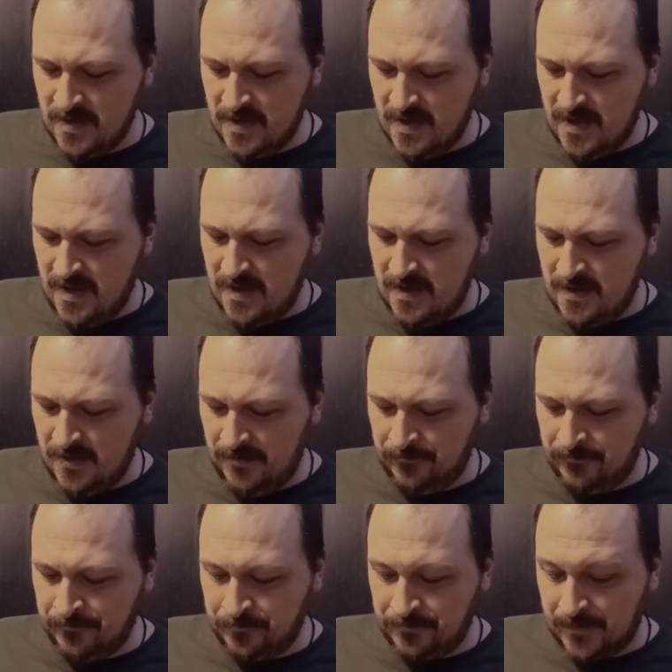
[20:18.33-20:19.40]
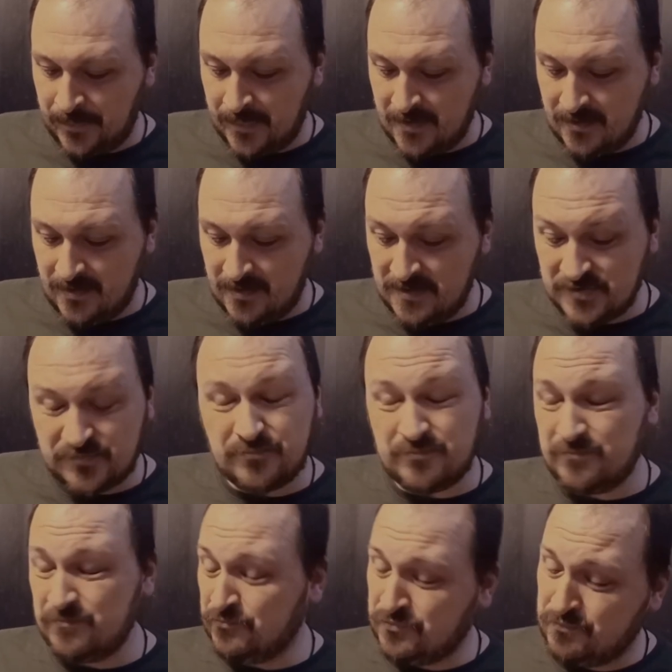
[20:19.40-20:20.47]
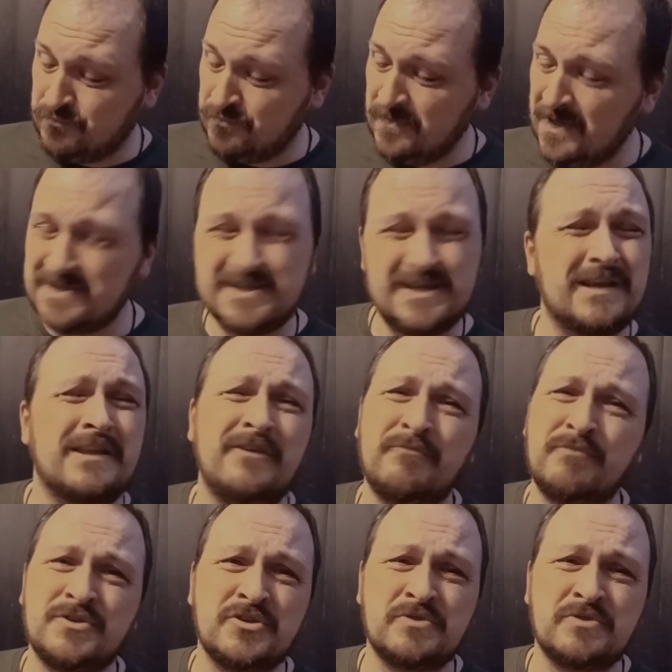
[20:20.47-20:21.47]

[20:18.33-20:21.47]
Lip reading: and it's executive produced